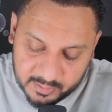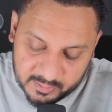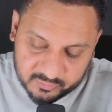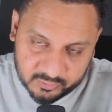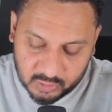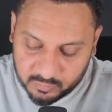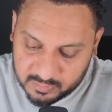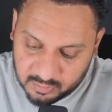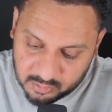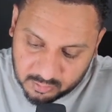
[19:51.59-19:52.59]
So the
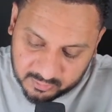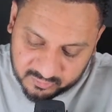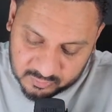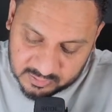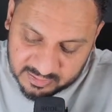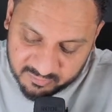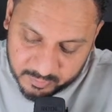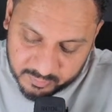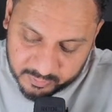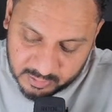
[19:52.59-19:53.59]
overall cost to the government
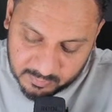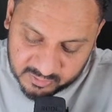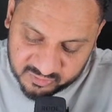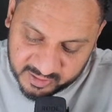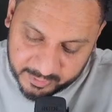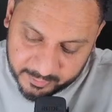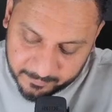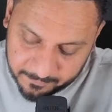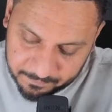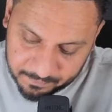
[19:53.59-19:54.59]
would be much higher.
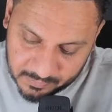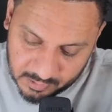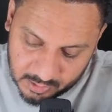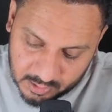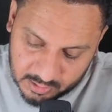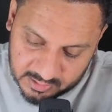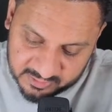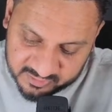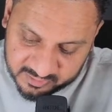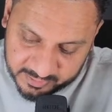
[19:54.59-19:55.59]
Is
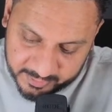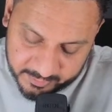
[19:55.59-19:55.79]
it clear?